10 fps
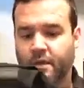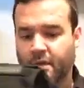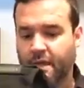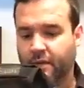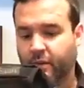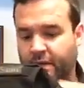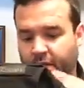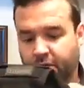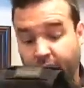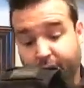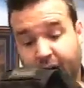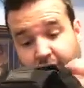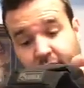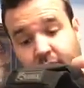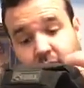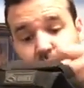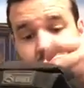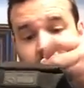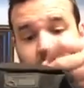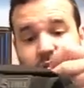anyway, great bag.
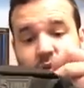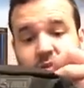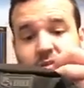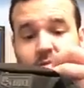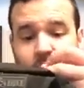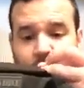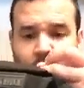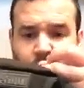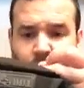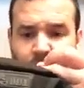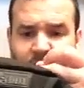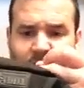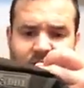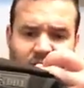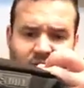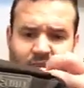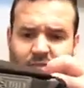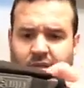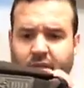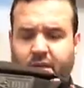This is awesome. For me, this is
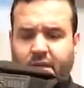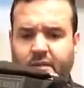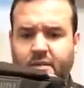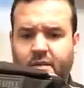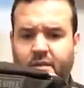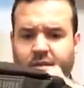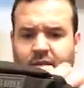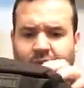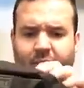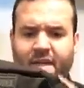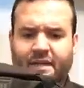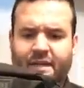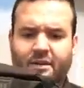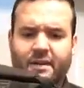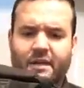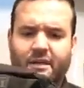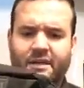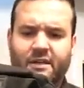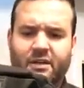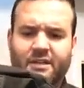something that I might carry on
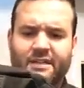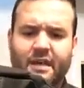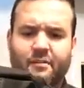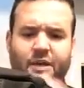a day I'm going to